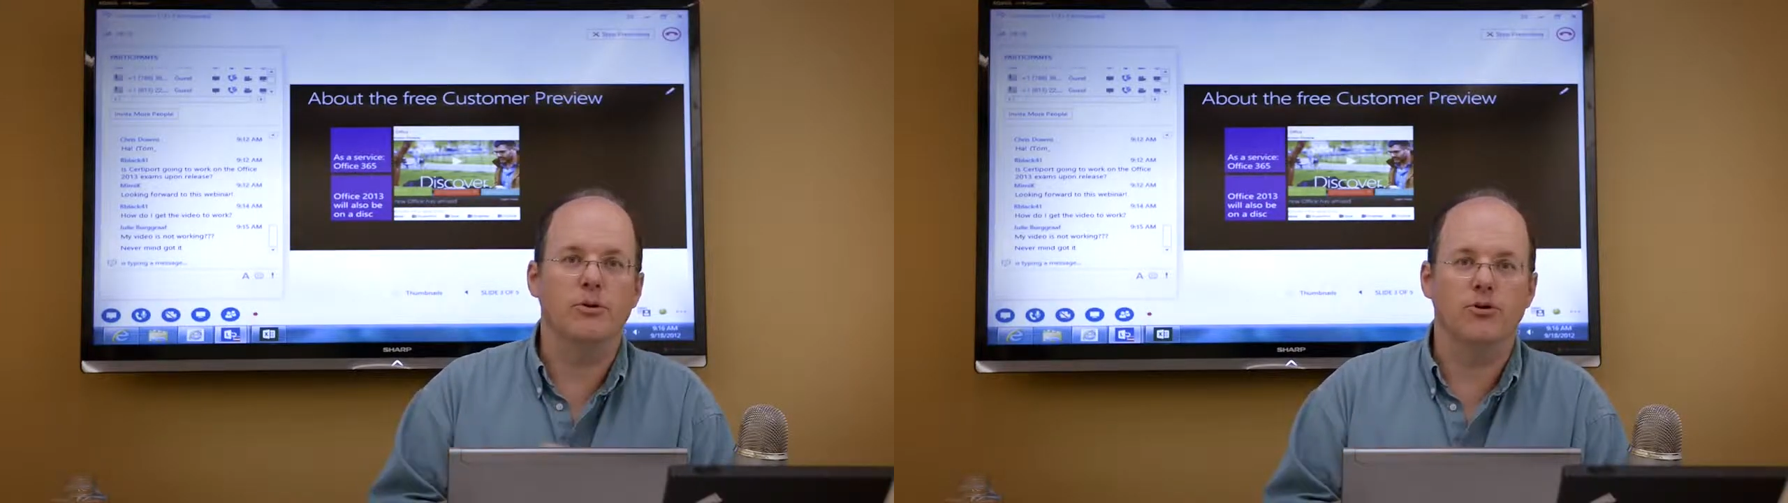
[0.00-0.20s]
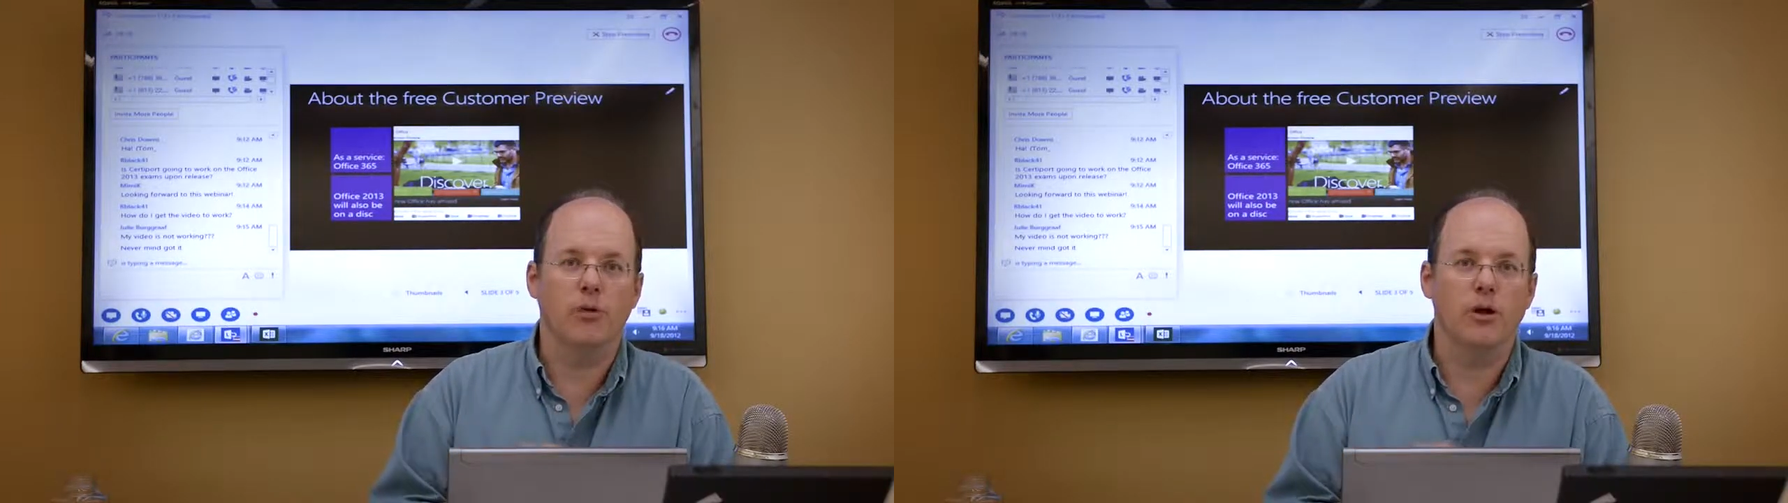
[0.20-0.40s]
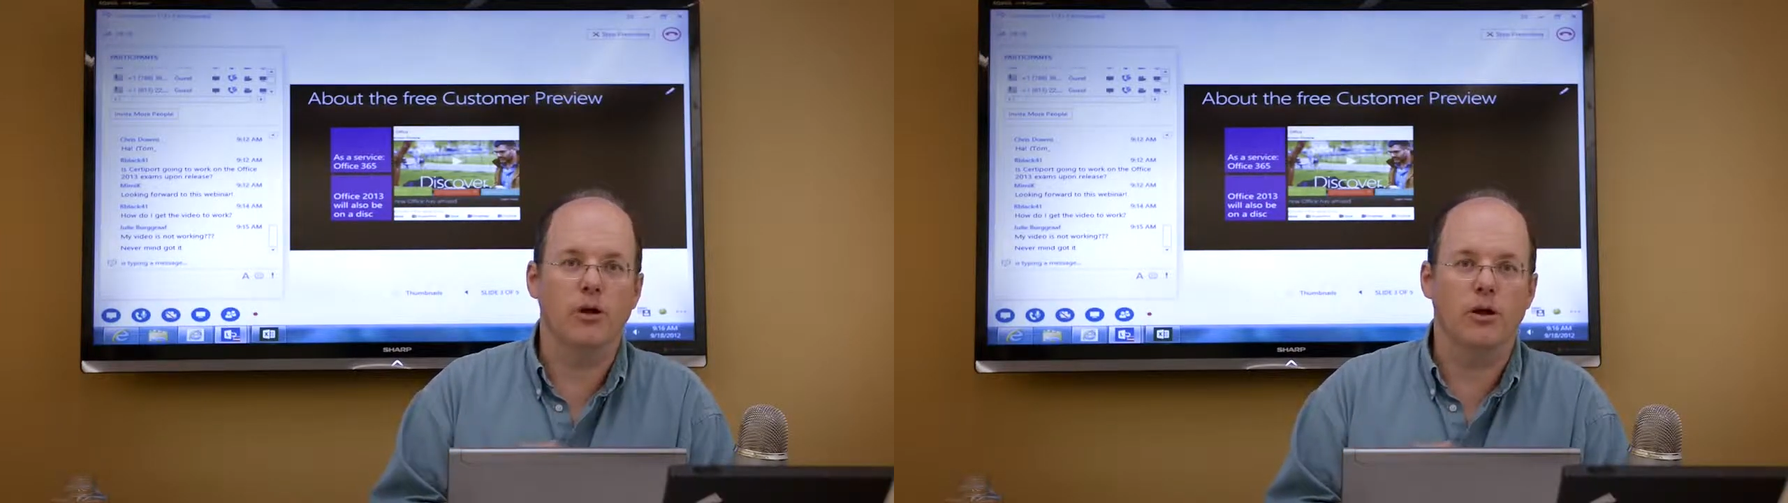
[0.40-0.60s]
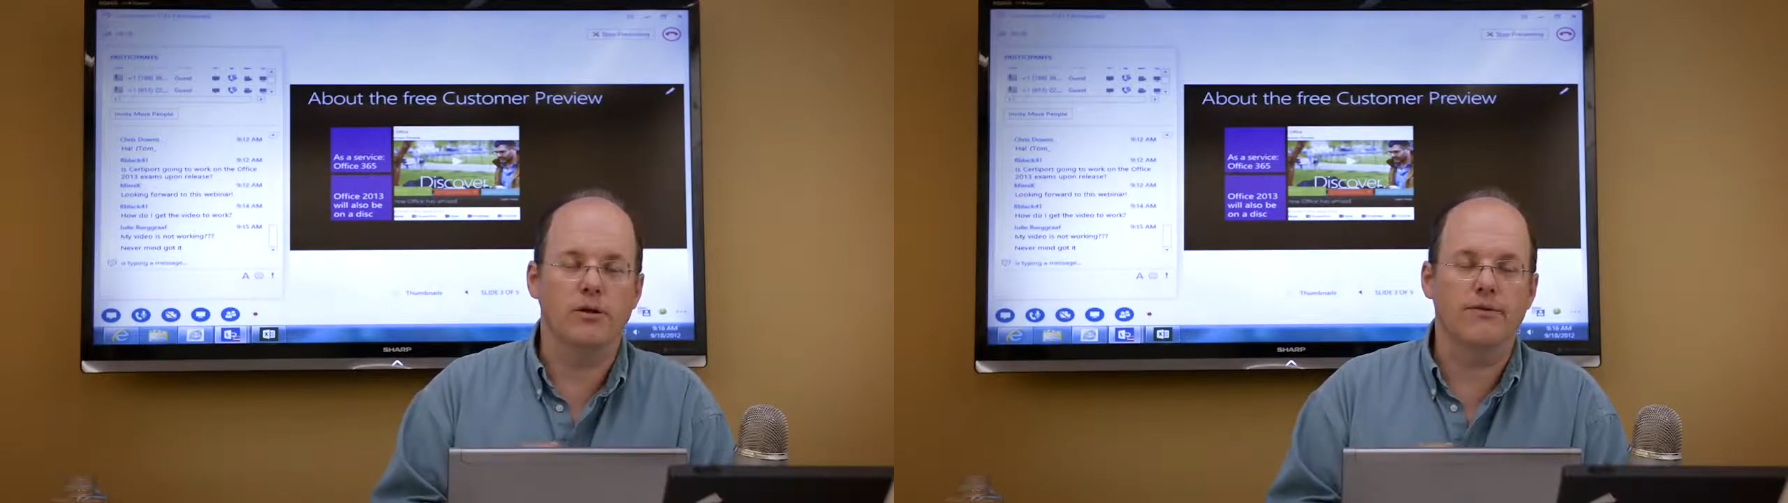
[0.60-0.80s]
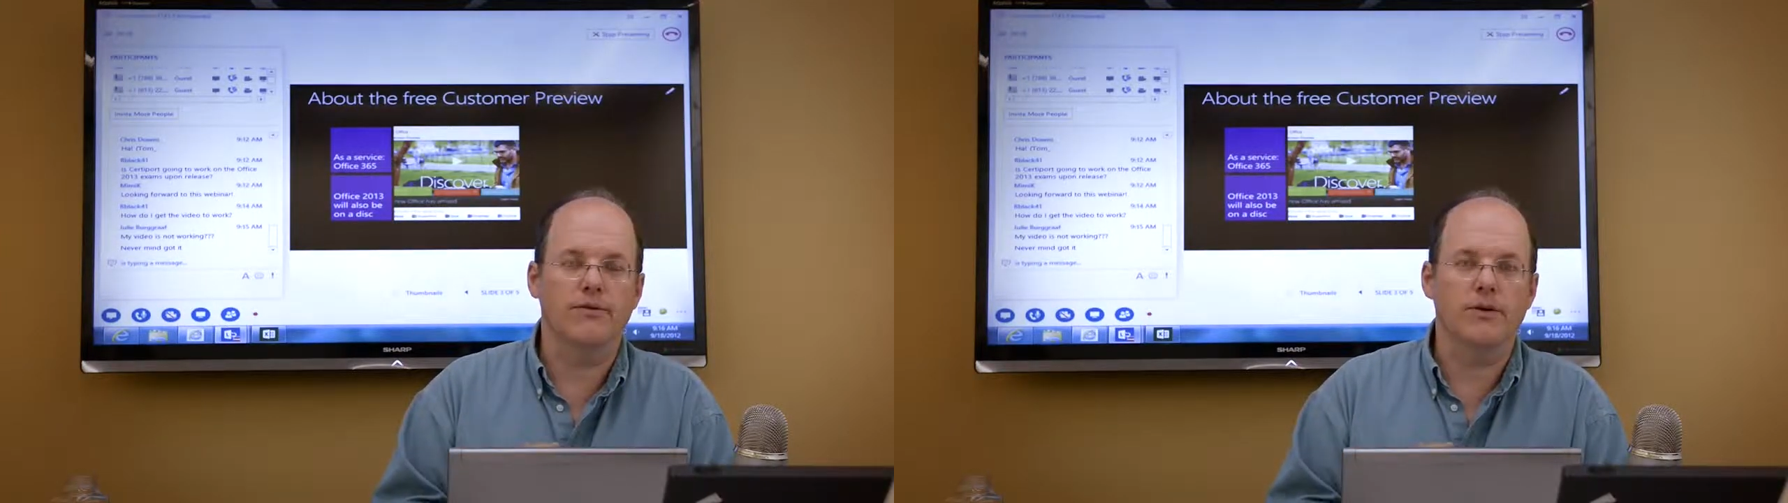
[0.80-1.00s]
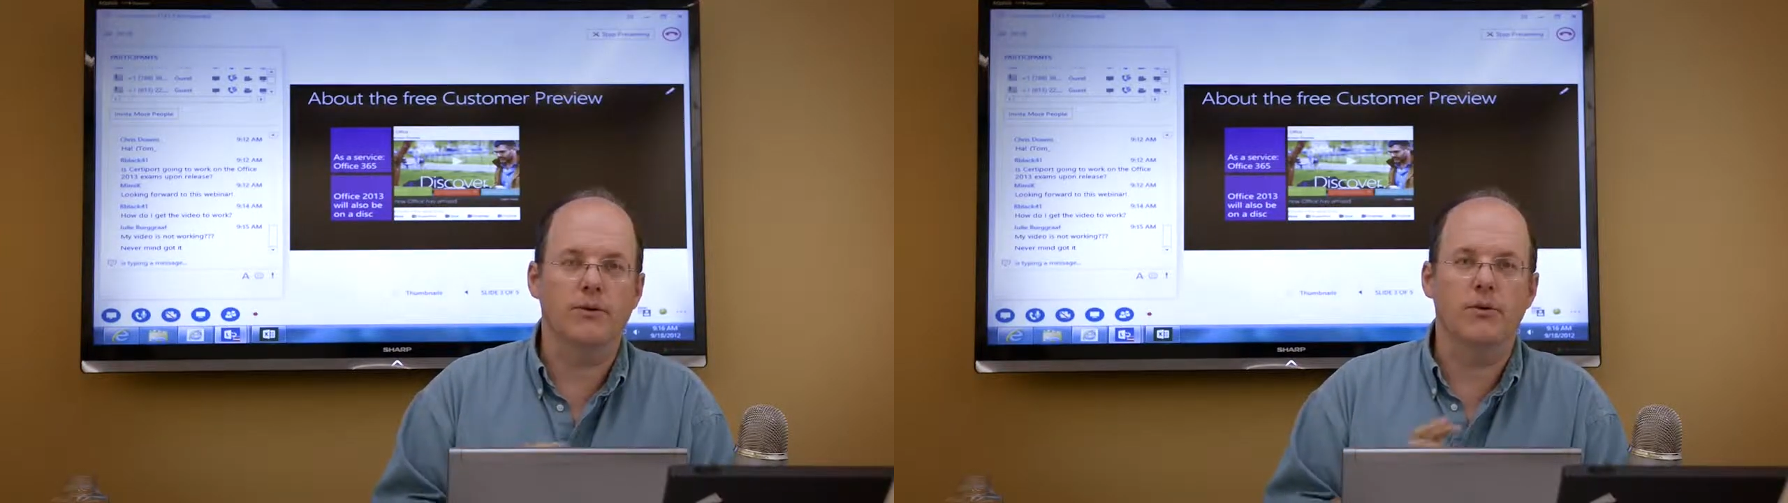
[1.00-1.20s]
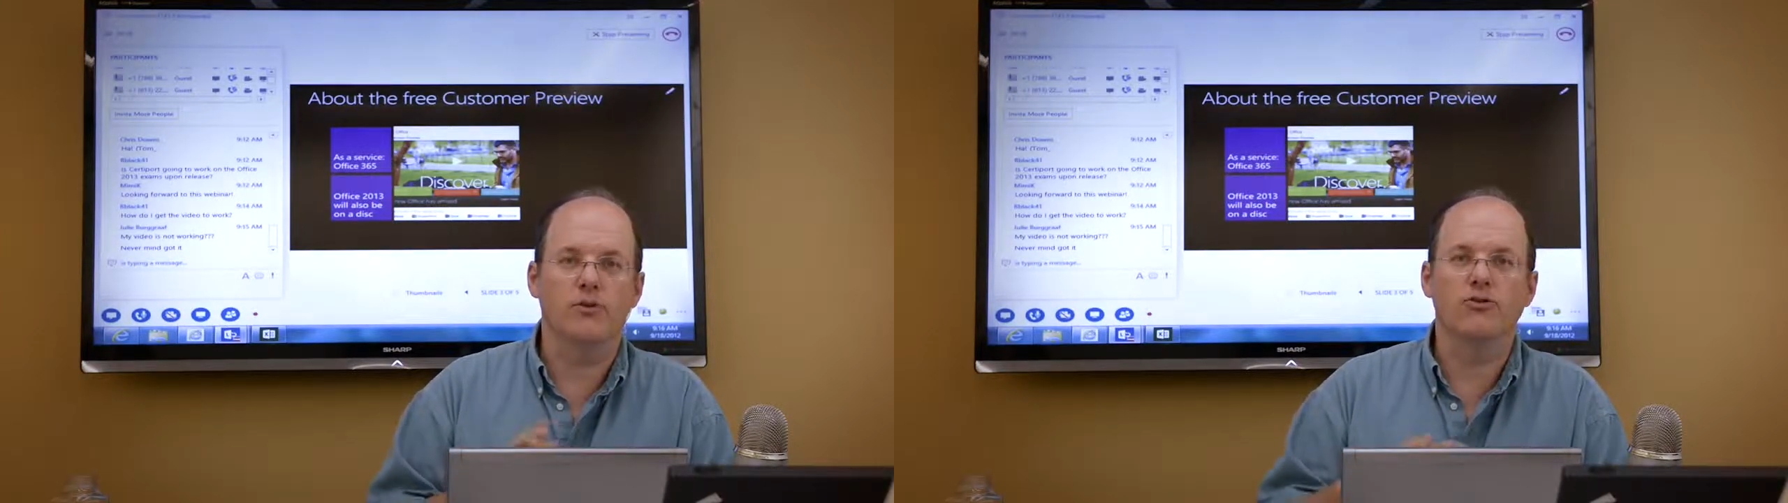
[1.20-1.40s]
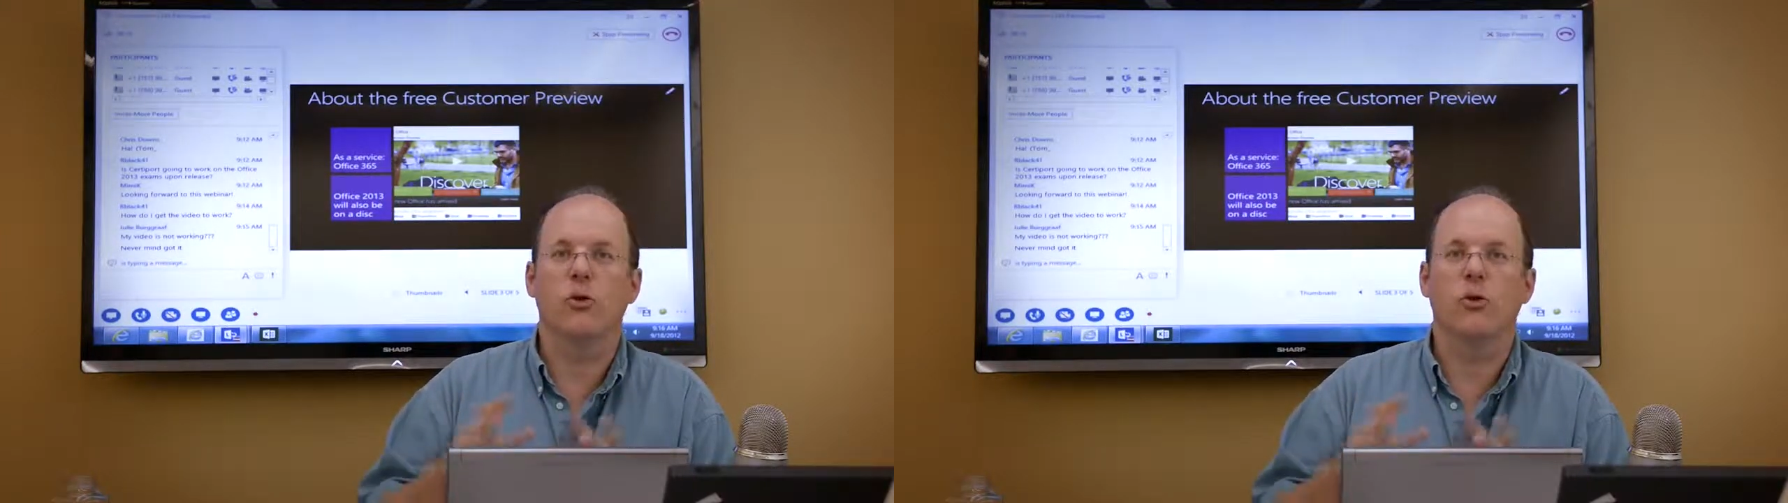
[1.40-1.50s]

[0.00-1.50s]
been doing on all the different computers,